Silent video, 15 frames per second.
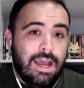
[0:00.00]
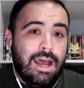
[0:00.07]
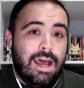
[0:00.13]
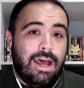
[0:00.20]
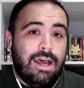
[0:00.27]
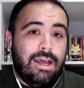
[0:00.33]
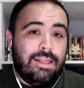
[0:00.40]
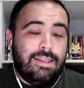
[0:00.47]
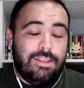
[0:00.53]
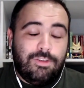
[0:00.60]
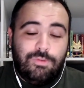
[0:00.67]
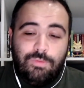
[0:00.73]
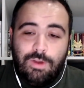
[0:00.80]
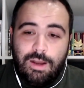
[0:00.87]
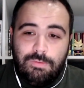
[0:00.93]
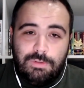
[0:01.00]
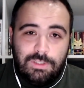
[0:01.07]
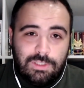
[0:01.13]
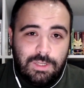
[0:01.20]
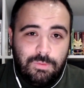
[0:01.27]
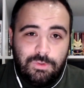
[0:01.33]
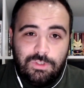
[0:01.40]
Uh, this
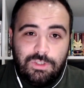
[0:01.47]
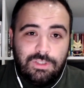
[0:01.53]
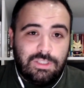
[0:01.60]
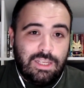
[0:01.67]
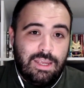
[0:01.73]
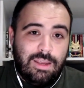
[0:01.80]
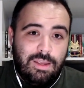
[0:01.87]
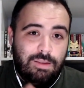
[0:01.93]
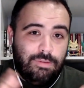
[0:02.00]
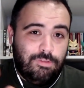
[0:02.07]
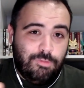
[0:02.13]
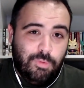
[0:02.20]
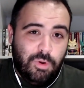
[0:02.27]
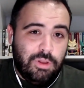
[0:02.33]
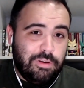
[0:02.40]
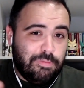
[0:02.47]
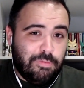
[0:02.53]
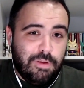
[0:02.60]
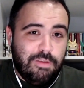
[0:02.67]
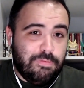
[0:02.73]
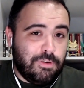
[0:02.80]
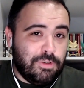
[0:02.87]
obviously was just a
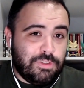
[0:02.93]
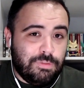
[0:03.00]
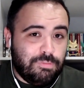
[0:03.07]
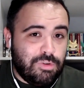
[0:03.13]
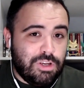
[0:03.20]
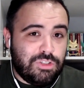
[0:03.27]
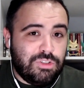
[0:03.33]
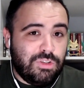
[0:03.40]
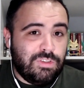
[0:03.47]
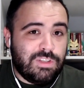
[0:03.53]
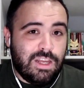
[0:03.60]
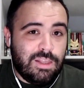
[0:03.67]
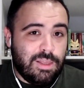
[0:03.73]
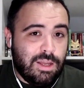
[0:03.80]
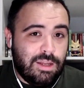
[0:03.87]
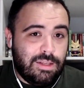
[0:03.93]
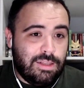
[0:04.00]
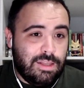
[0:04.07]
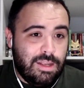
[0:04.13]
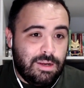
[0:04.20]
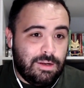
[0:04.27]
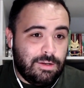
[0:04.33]
spoiler-free first impressions. I thought
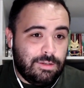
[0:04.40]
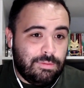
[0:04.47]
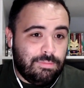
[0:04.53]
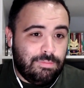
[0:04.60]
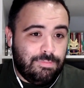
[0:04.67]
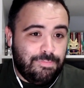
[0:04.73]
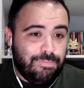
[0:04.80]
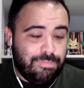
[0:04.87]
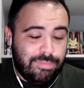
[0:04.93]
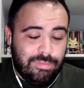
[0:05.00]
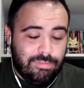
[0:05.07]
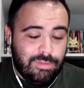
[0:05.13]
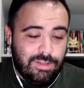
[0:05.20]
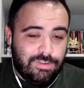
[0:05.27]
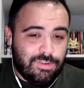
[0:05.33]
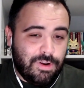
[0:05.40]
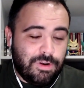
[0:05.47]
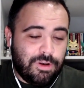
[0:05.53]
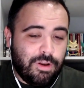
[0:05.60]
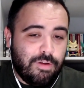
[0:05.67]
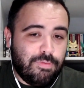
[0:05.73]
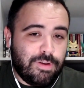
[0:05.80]
there it
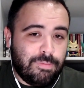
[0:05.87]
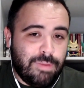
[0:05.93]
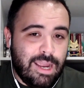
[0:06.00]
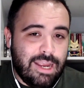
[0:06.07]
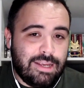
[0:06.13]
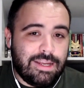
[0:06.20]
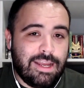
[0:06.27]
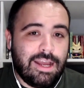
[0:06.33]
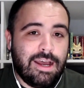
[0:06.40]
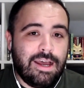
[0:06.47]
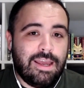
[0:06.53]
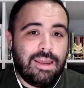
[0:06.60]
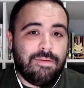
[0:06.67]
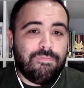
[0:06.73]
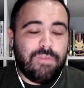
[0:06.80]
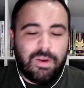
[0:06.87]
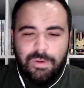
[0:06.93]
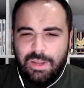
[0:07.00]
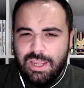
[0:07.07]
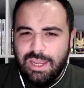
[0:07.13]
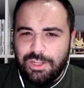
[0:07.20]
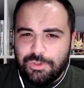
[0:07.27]
started off with a bang. I am
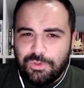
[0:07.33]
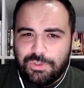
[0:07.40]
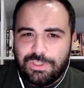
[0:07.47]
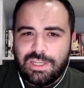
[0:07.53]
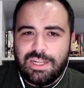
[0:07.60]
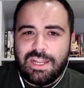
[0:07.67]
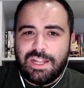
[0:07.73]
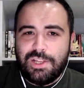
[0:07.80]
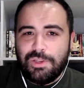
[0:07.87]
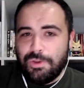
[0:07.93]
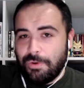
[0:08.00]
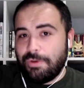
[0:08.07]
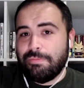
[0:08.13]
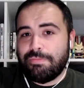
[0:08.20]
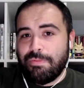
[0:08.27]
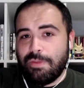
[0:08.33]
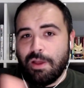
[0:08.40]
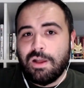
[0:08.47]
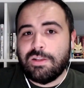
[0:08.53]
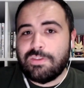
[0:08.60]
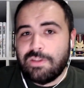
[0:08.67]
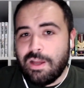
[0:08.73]
very interested in your
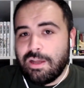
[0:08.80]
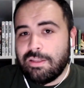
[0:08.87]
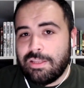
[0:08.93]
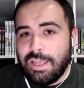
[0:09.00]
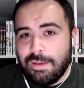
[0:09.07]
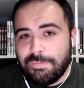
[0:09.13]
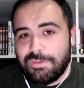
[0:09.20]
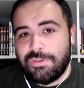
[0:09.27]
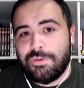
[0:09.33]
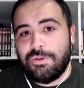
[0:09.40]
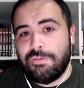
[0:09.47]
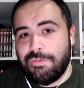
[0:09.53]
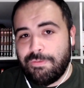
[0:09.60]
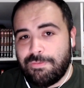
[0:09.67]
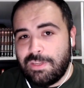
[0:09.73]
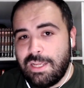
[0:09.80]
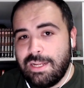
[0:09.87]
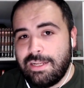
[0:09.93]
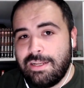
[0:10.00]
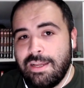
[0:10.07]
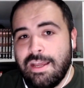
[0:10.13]
thoughts on the episode if you've seen it